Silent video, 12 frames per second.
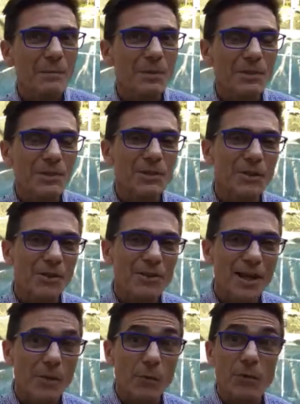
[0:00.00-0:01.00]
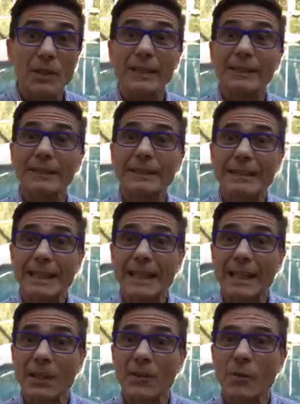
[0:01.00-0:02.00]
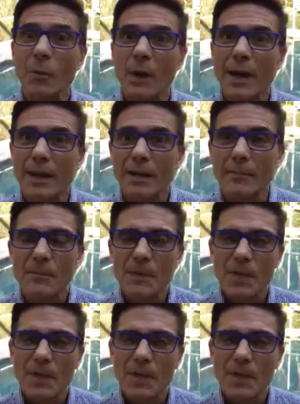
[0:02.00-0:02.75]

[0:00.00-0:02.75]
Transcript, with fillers: But she starts out with leading the way.